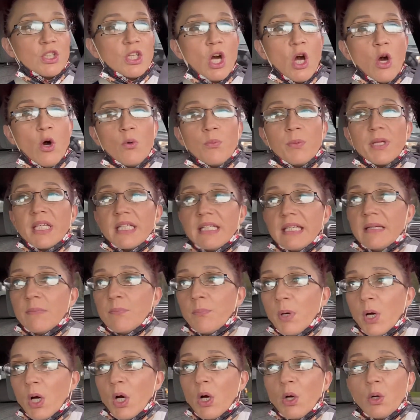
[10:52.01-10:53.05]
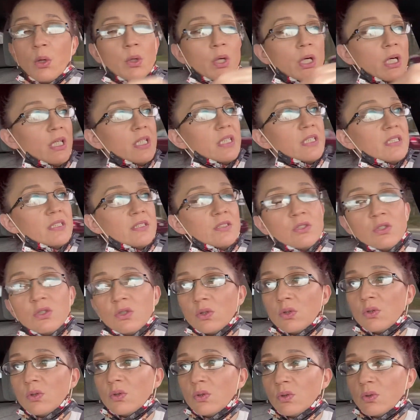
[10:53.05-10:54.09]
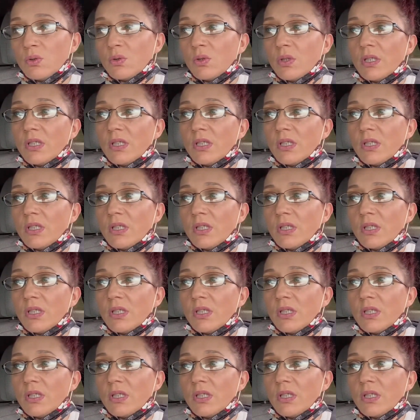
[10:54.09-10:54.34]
Home Depot to